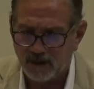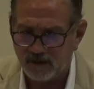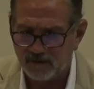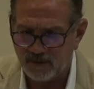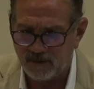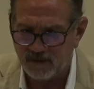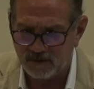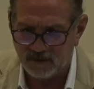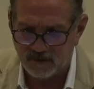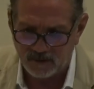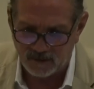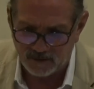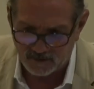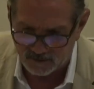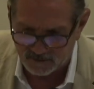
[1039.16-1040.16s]
In
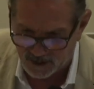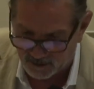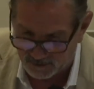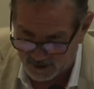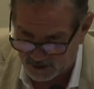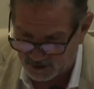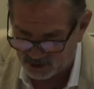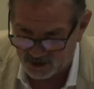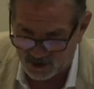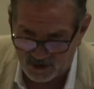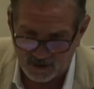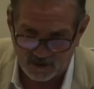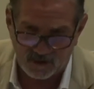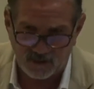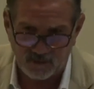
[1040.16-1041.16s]
the Tao Te
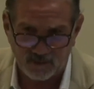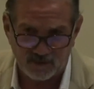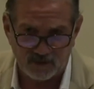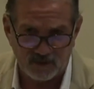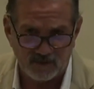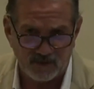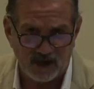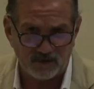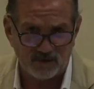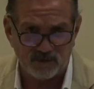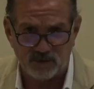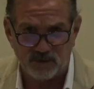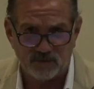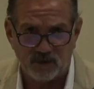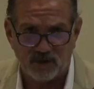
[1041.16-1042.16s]
Ching, Lao
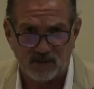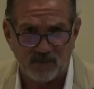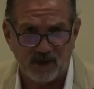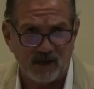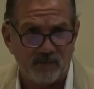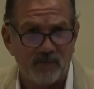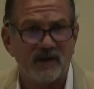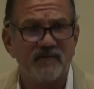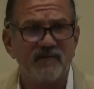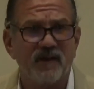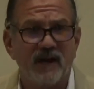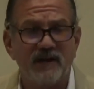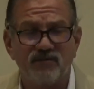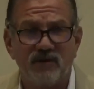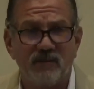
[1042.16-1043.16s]
Tzu wrote, am I a
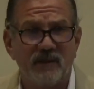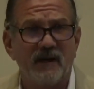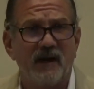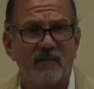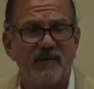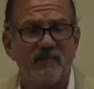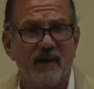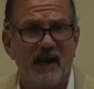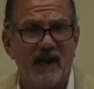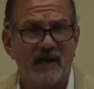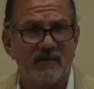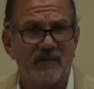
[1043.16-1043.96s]
butterfly dreaming I'm a man?